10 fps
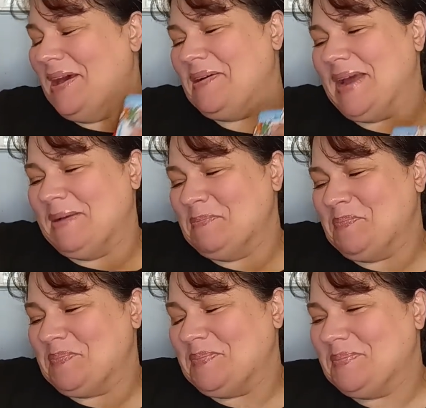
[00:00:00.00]
Okay,
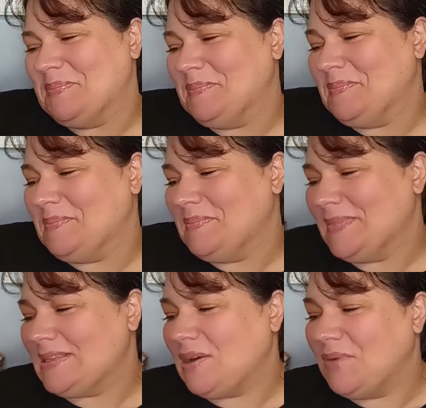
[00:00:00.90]

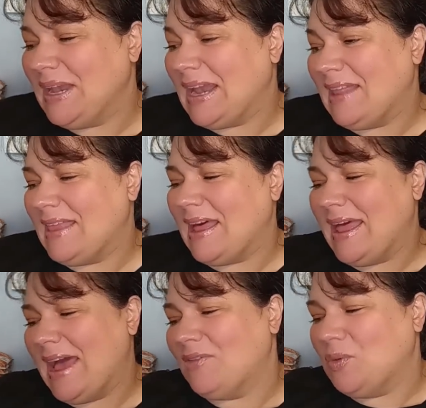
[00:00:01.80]
so I wanted to get
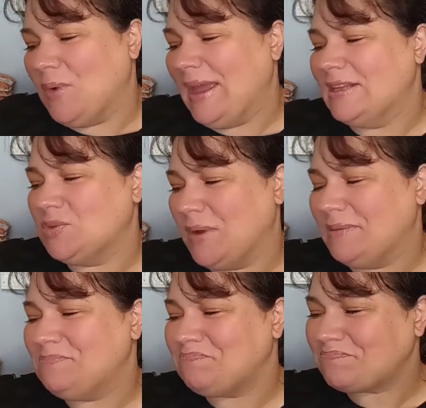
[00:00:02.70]
that out the way as
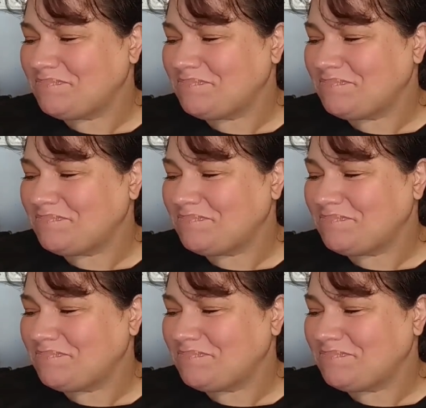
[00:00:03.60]
well.